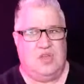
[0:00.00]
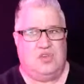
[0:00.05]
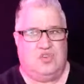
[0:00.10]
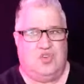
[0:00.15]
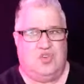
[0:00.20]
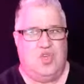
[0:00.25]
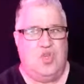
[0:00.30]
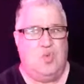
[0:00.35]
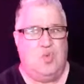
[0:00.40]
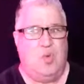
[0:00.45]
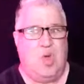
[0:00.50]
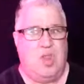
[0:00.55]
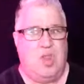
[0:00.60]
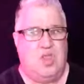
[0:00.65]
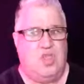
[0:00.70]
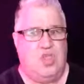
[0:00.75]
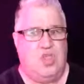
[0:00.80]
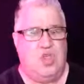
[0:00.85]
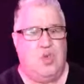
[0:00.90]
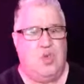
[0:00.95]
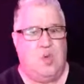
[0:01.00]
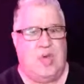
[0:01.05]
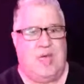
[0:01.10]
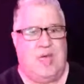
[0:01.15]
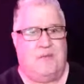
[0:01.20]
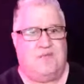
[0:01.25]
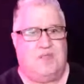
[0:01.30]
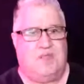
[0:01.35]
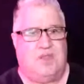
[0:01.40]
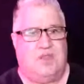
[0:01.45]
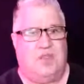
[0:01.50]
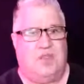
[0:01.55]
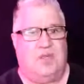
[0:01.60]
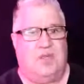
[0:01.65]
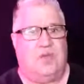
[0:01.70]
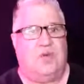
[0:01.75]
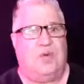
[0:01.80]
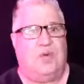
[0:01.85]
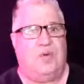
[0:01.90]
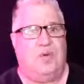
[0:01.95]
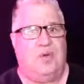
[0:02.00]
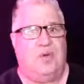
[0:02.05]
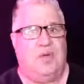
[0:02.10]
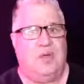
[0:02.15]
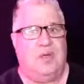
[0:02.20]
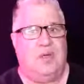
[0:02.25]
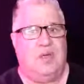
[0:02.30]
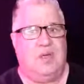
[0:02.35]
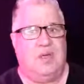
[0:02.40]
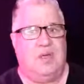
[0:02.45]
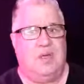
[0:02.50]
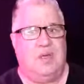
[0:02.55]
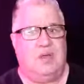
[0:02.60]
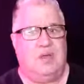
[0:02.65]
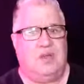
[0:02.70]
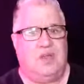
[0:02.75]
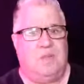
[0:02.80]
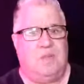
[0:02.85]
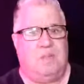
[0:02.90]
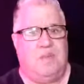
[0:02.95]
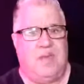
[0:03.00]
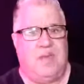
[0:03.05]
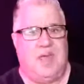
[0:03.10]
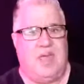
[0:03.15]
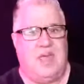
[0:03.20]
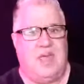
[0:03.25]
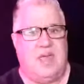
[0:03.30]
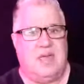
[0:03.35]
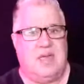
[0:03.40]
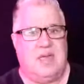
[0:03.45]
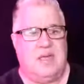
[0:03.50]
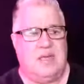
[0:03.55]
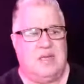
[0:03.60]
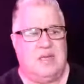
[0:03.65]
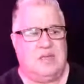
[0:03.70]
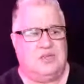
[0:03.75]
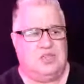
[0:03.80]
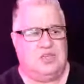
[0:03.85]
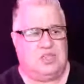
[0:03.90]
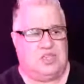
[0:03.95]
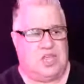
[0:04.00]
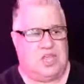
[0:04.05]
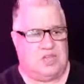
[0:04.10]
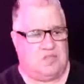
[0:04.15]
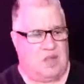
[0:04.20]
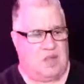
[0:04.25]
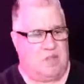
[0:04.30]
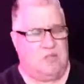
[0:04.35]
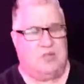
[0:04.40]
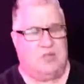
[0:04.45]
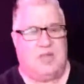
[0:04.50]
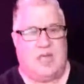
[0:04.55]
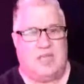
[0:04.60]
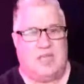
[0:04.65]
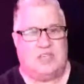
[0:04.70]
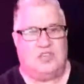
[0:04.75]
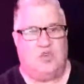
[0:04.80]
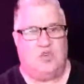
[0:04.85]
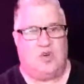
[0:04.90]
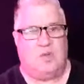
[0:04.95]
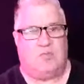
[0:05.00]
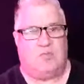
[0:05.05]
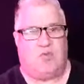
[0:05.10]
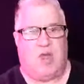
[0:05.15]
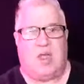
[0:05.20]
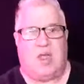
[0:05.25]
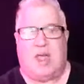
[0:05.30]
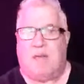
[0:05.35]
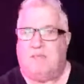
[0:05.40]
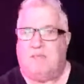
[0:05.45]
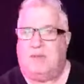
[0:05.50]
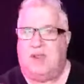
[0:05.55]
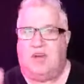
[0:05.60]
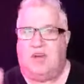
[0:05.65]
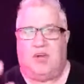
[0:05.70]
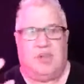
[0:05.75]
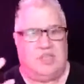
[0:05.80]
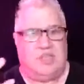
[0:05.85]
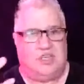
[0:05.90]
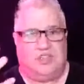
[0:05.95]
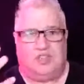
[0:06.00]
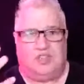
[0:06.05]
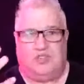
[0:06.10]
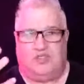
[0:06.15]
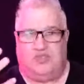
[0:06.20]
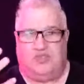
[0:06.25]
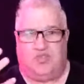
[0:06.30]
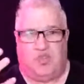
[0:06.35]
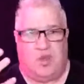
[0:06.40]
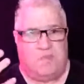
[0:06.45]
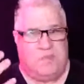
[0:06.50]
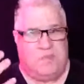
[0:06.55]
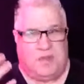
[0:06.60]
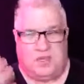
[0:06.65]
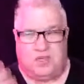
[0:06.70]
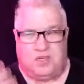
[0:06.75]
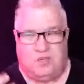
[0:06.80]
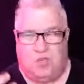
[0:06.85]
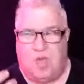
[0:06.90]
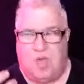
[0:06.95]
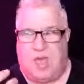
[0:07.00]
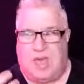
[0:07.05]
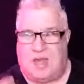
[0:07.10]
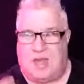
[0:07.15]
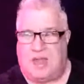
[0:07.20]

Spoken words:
Do what you have to do to be successful. I'm going to take a short break. I'm literally dripping sweat.